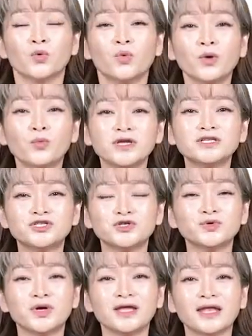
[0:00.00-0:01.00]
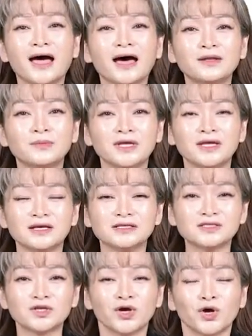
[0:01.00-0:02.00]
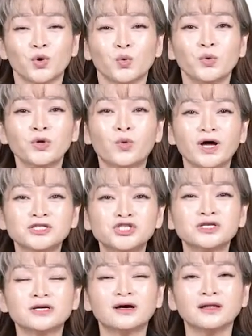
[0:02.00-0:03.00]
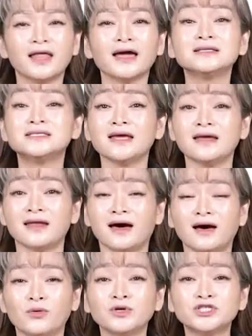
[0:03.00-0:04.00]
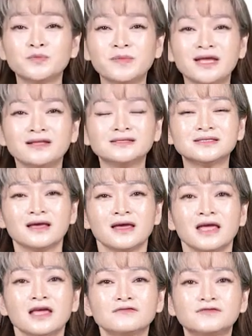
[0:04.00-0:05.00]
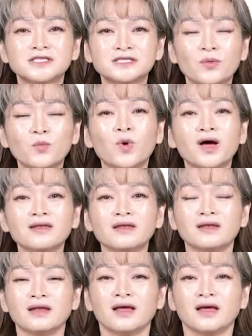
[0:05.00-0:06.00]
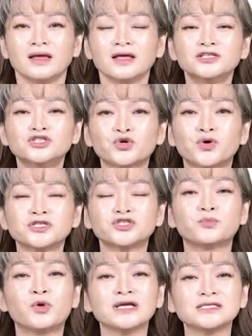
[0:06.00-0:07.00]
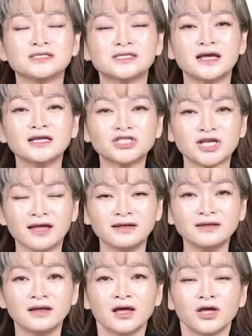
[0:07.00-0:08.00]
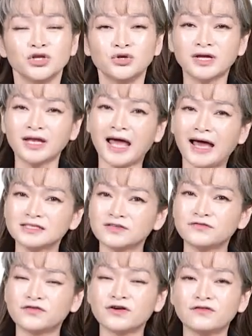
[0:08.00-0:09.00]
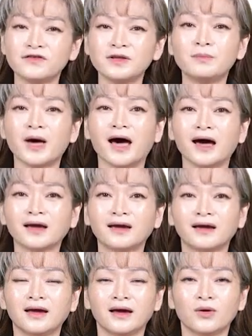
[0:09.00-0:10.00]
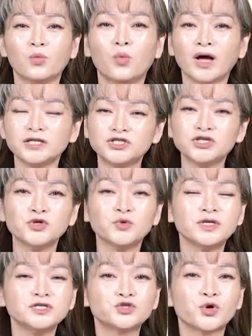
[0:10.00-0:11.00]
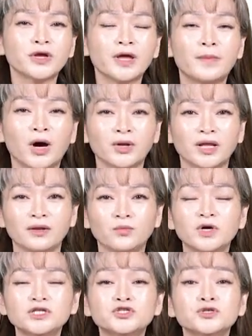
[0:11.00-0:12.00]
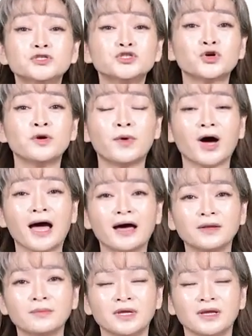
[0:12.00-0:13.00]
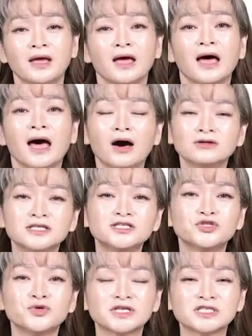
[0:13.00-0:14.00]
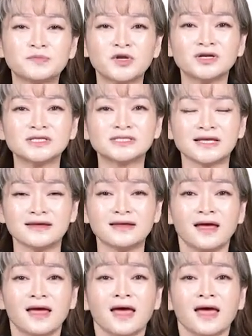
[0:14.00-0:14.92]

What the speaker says: What we do in Atomy is we want to collect data, which means if someone enjoys your presentation, you can ask them for feedback. What do you enjoy about it? What do you enjoy about Atomy? How did you experience it?